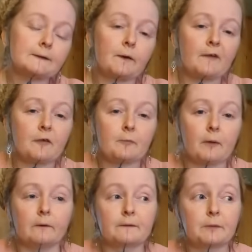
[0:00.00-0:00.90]
It's great for
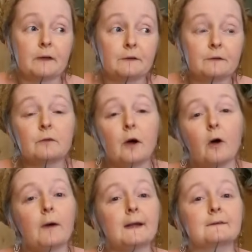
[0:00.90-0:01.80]
bones, but did you
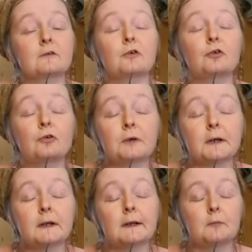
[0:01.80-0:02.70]
know it's
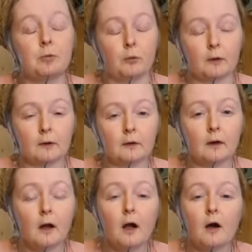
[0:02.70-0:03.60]
critically important